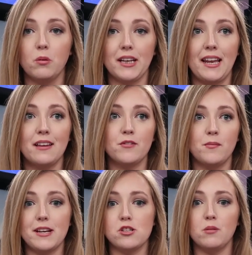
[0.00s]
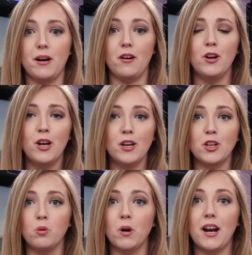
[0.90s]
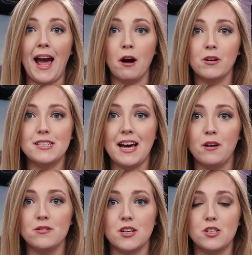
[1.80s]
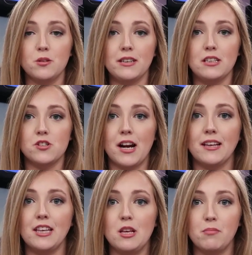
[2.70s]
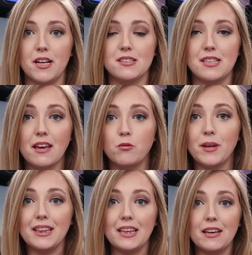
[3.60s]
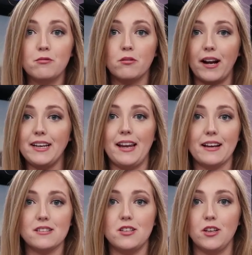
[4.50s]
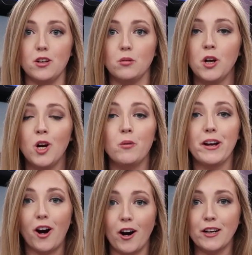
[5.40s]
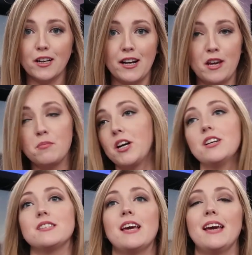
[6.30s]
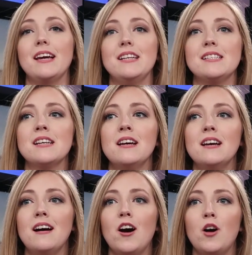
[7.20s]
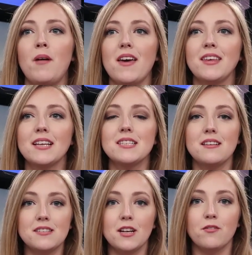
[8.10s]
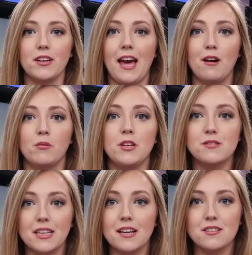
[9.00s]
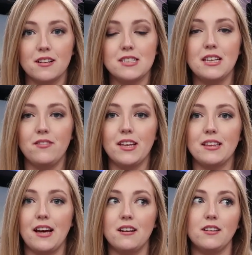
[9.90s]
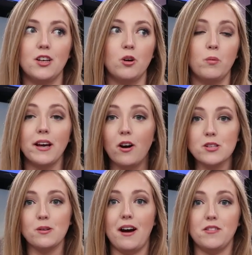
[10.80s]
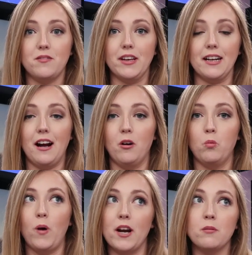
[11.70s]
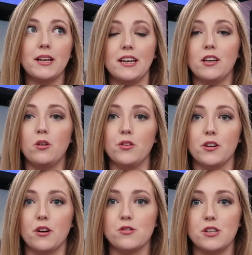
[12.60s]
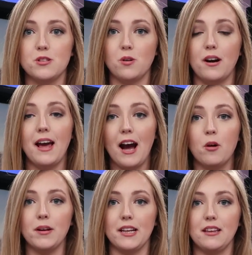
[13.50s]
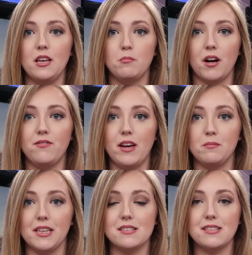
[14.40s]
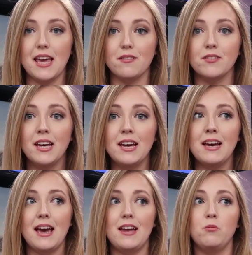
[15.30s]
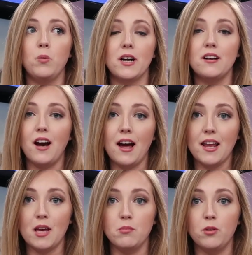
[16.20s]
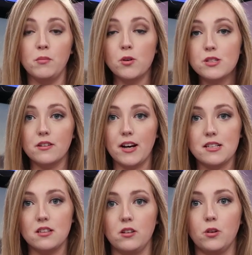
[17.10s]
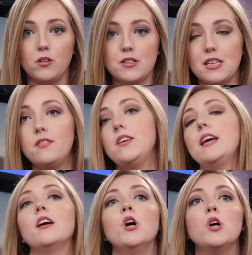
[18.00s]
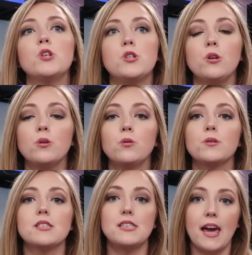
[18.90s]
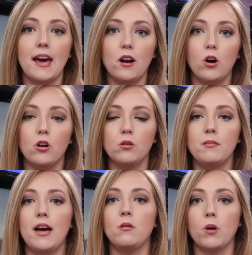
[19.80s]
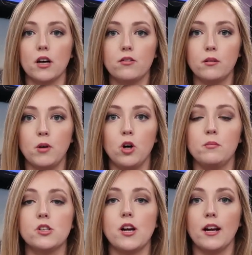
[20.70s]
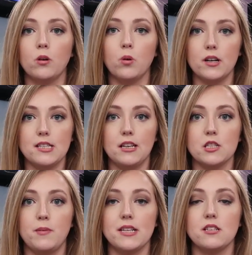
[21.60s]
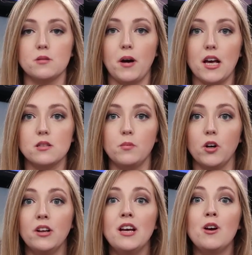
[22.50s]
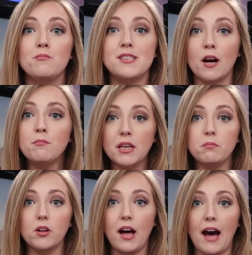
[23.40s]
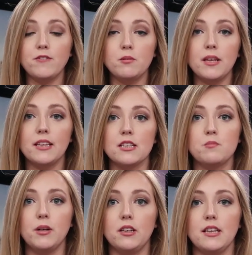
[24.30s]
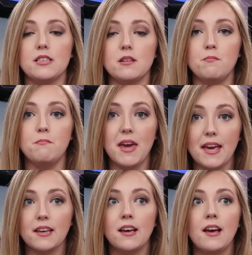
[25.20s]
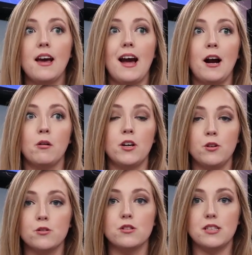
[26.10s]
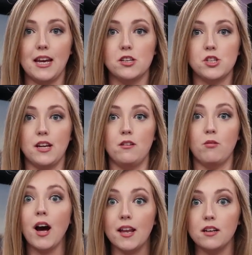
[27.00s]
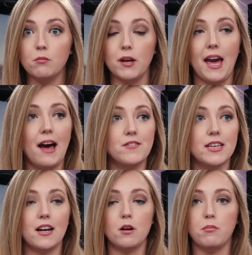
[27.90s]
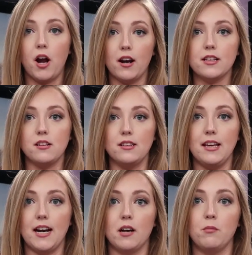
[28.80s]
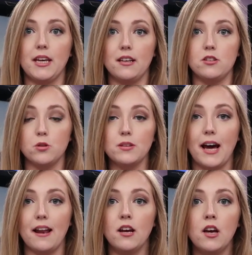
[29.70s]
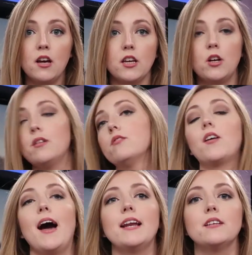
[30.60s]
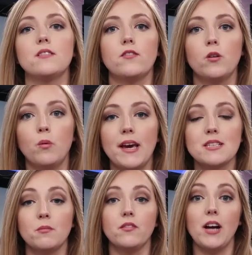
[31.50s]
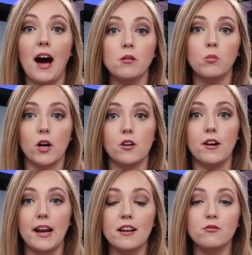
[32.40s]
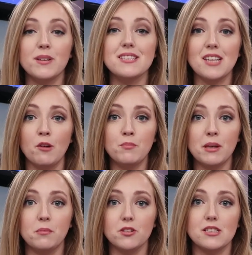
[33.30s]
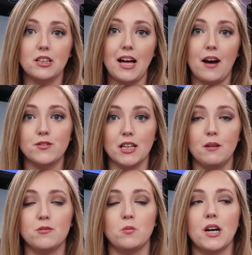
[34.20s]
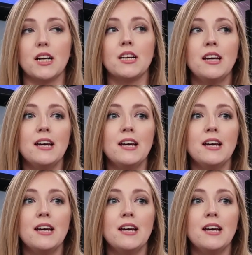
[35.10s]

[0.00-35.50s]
We're getting information about, you know, what our towns are doing to try and keep us safe. We live right next to you. We are your neighbors, and I think it's easy to forget when you see us on TV that, you know, we also have to figure out when are we going to go to the grocery store and how are we going to keep our families safe. And we're not able, most of us in local TV, to stay at home and work from home and try and quarantine as best as possible. Some people have to be in this building to make our news station run. We have to get our product on the air, and we can do that, you know, in a variety of different ways, and we've gotten more creative, but some people still have to come to work.